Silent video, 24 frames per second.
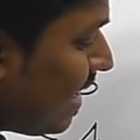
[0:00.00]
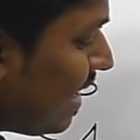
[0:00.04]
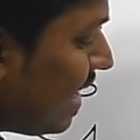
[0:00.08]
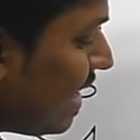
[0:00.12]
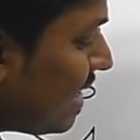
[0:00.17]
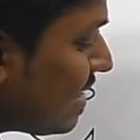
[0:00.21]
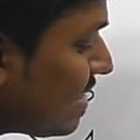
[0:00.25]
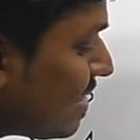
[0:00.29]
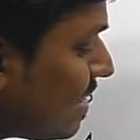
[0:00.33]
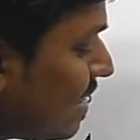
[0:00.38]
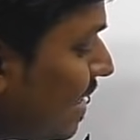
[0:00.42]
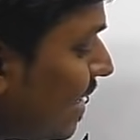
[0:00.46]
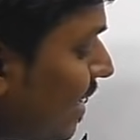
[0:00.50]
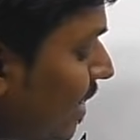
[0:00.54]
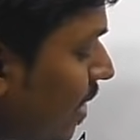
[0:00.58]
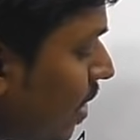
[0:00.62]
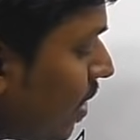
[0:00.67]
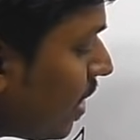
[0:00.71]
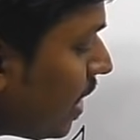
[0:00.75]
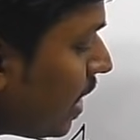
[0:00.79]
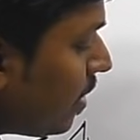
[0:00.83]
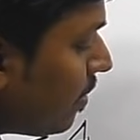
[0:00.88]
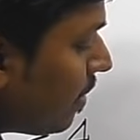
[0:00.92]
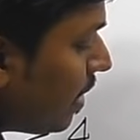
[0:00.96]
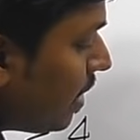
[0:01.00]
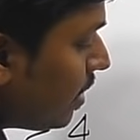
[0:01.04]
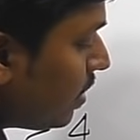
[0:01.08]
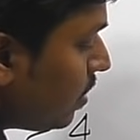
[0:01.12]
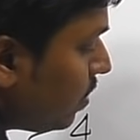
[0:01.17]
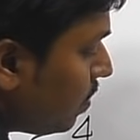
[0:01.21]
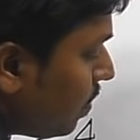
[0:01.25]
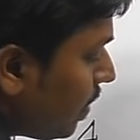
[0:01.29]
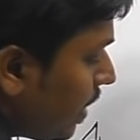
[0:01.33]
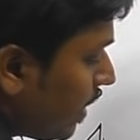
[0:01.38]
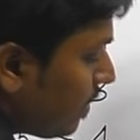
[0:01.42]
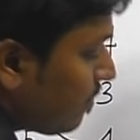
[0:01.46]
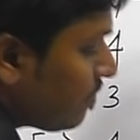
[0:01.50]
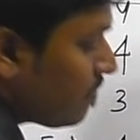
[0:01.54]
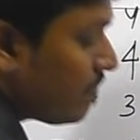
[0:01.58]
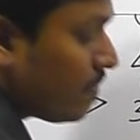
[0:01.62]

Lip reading: less than or equal to y.